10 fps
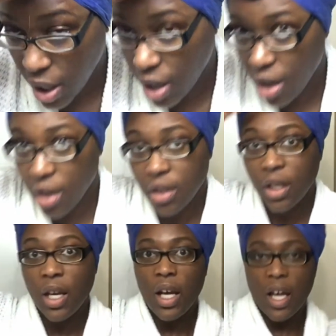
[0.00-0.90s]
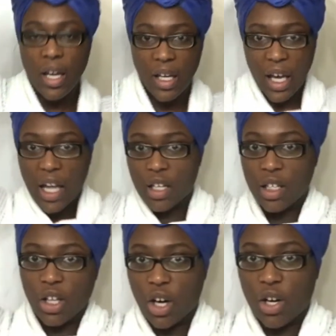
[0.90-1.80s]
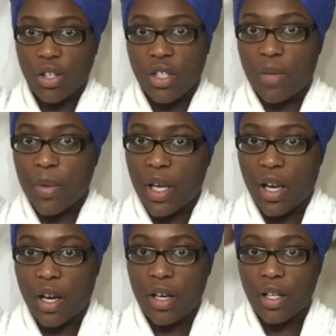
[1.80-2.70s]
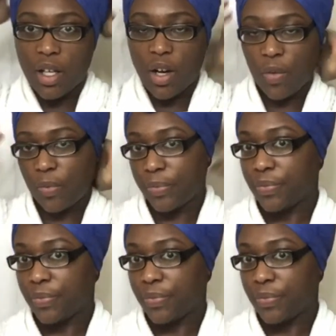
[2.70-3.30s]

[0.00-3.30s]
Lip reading: there. And again, curls up here, you know?